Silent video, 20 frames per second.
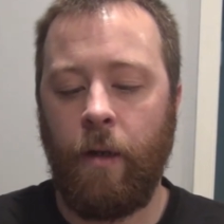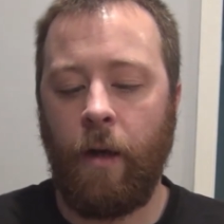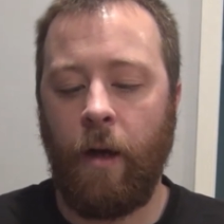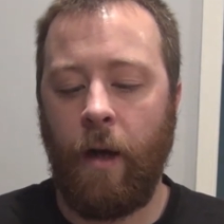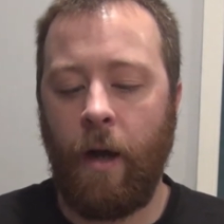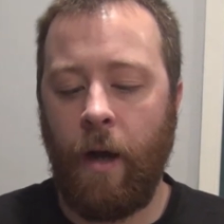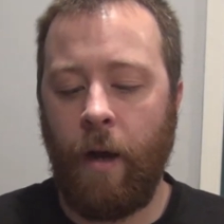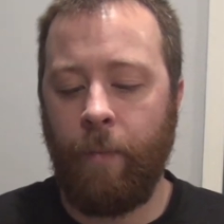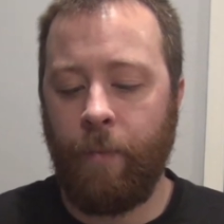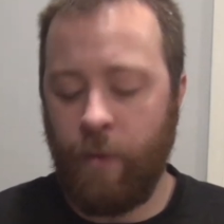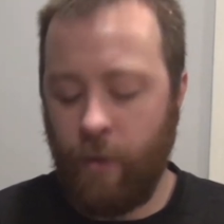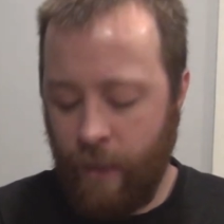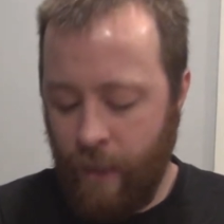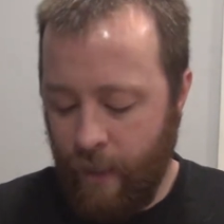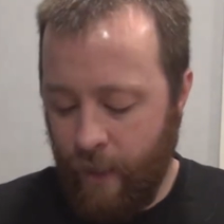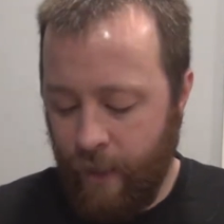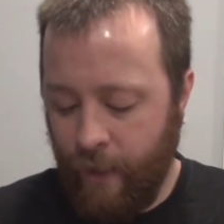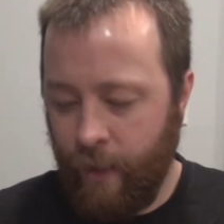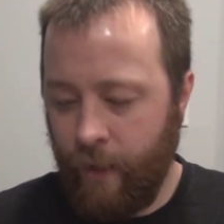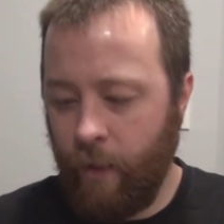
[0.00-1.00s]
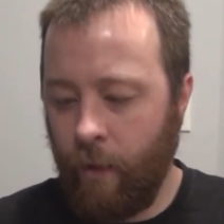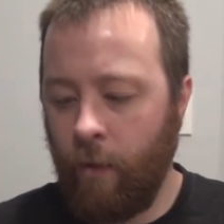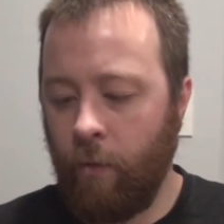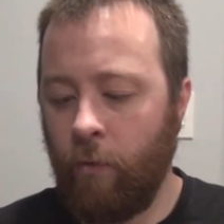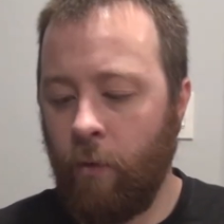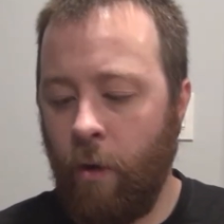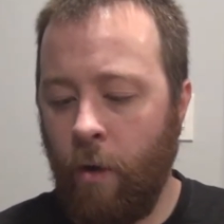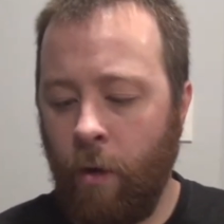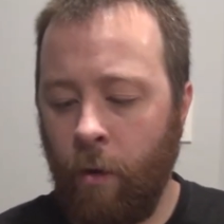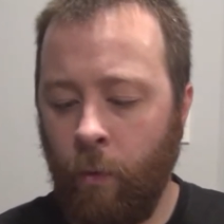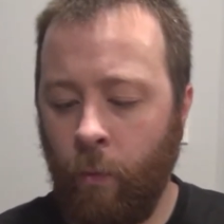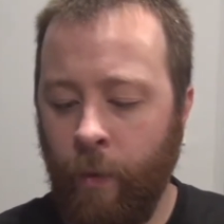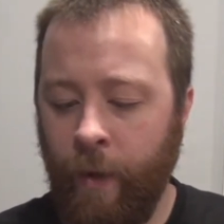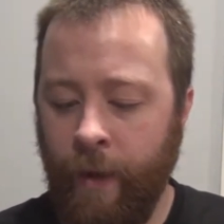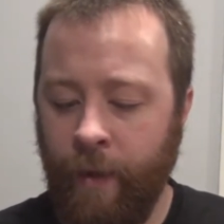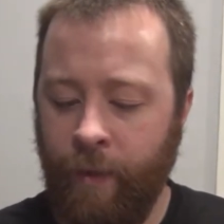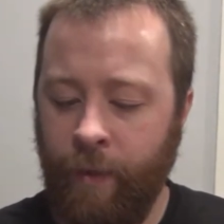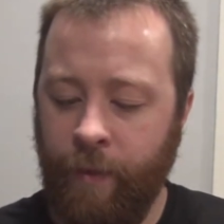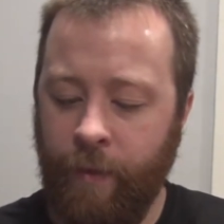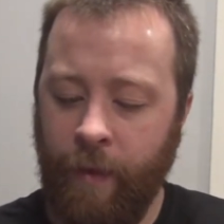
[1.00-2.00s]
Um, you can get it along
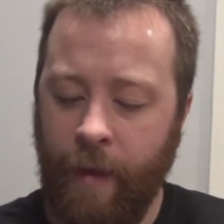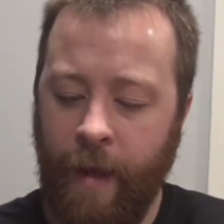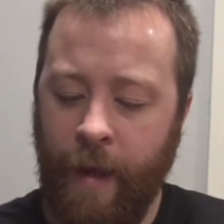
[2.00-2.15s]
with